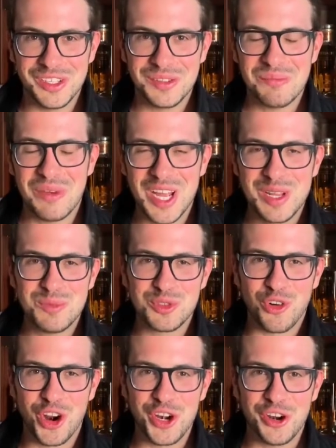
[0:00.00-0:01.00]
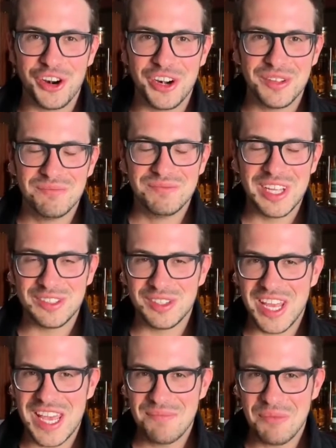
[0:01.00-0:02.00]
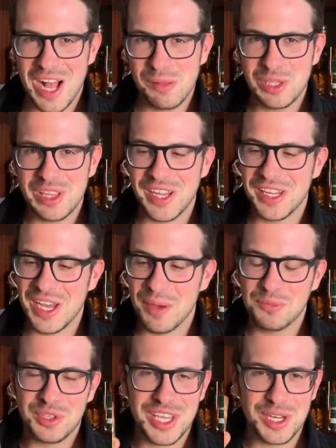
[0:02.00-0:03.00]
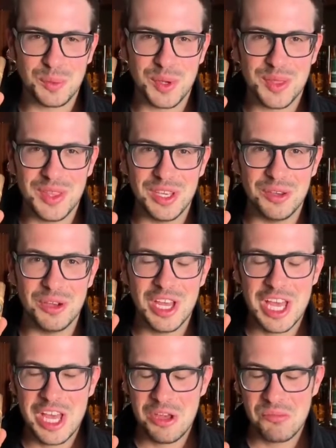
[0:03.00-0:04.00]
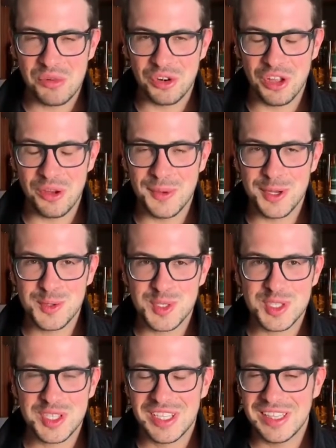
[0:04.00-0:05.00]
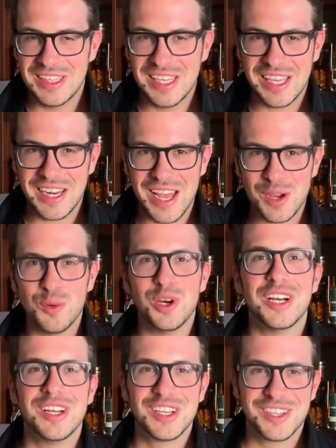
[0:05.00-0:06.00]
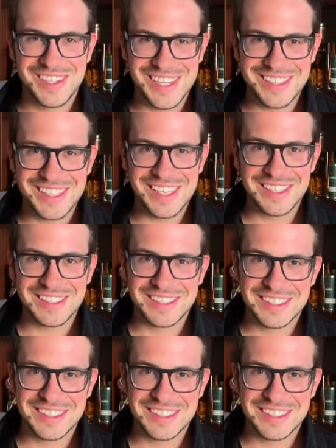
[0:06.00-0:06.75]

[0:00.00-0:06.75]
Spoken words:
My name is Reinhard, and today I'll be lighting up together with you Perdomo's Nicaragua Connecticut.